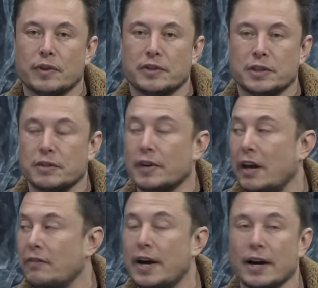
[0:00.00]
system
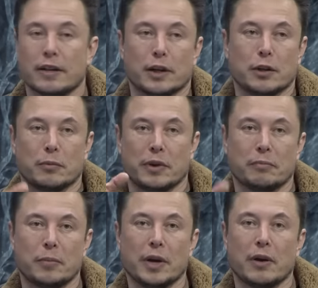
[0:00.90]
came back. Like the, the
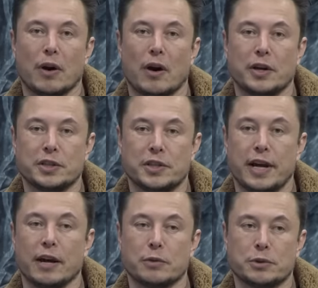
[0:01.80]
big orange
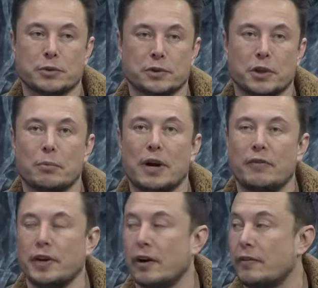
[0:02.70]
tank, which was also the
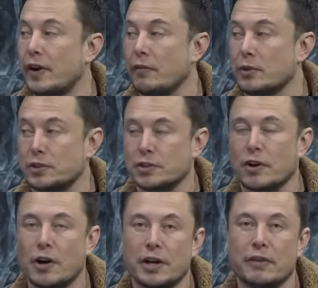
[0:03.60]
primary airframe, was
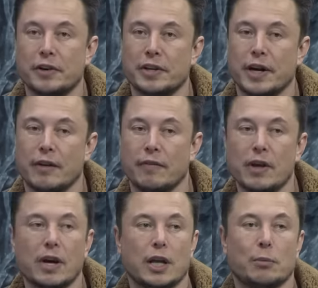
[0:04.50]
discarded every time,
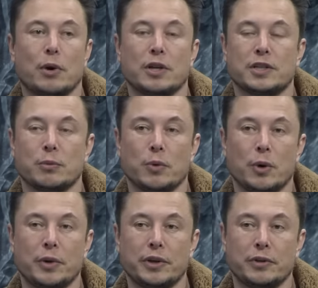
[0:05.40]
and the parts that were
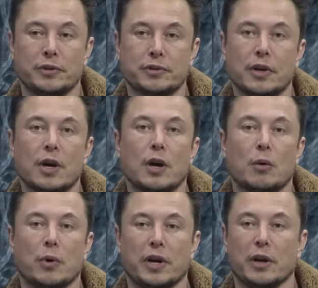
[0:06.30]
reused
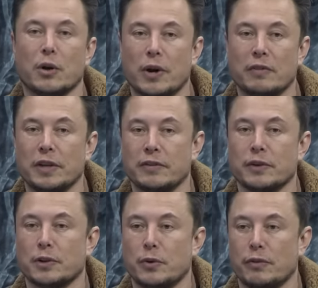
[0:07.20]
were incredibly
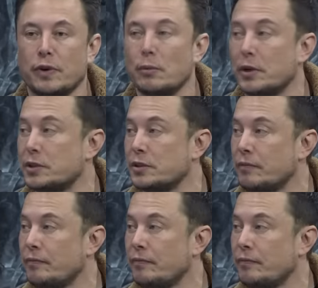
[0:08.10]
difficult to refurbish.